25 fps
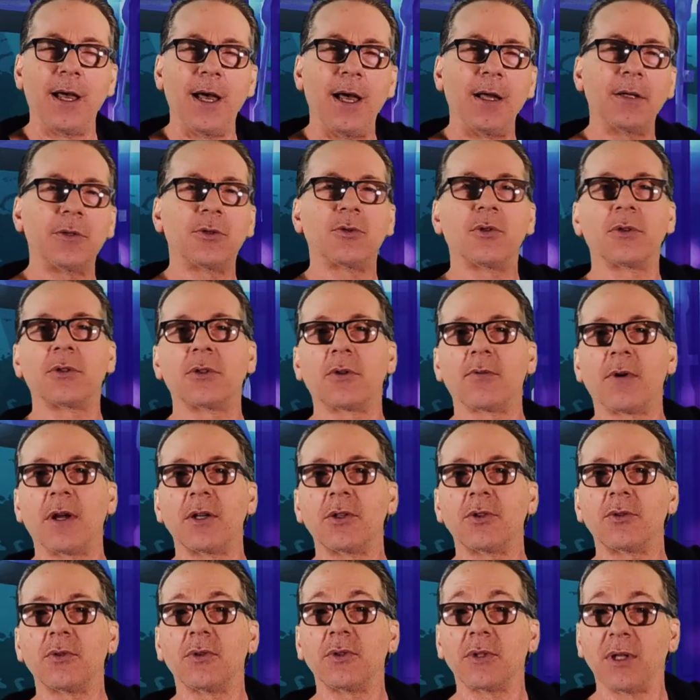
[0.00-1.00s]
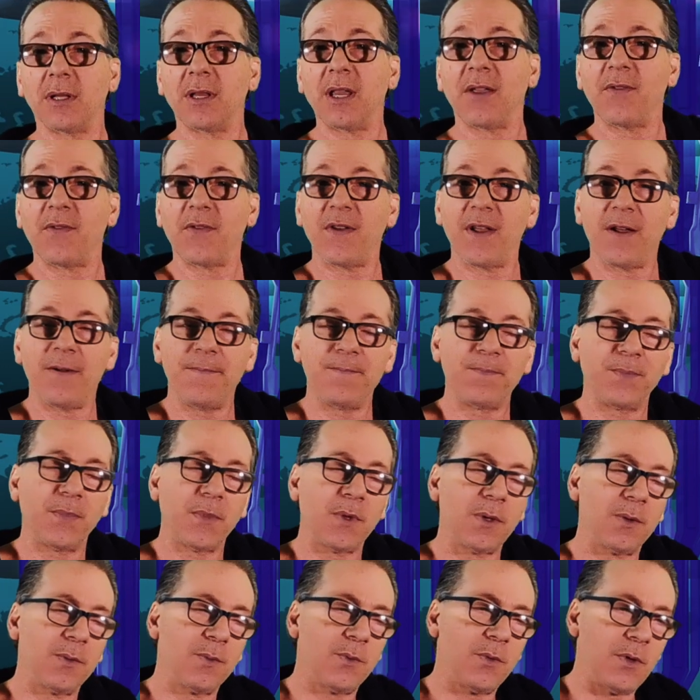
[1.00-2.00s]
Extraterrestrials that they found?
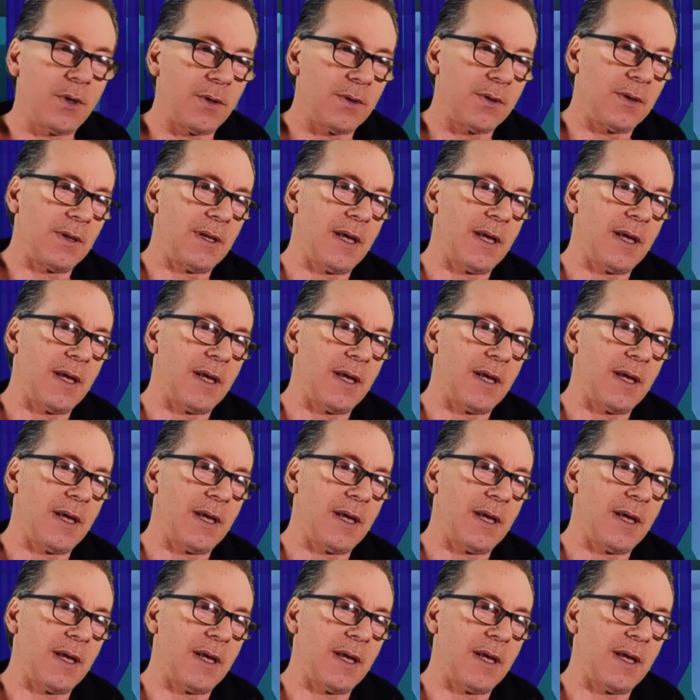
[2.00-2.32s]
Well,